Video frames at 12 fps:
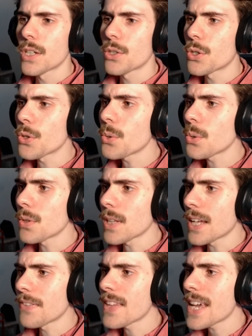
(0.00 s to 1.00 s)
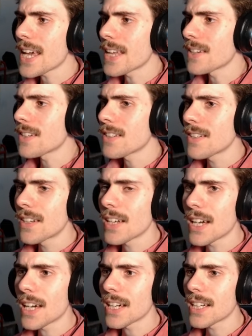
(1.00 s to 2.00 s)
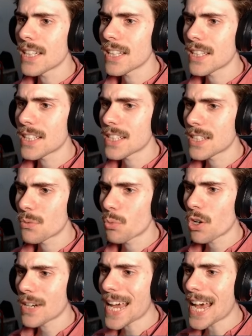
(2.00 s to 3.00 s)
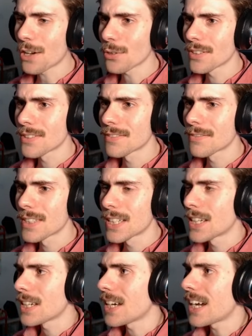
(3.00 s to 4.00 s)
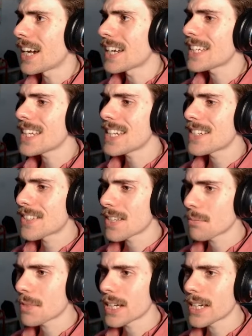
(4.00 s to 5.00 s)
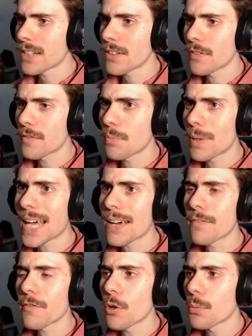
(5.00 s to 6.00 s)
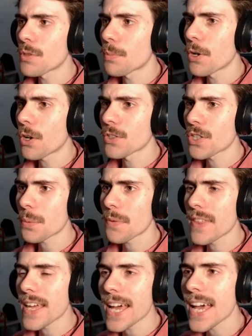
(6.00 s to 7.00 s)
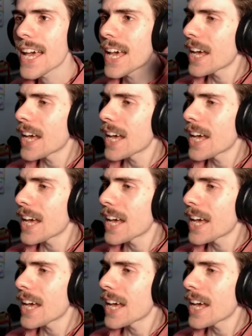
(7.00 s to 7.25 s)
Cool. And then, what now? I need some kind of platform to put on top of there.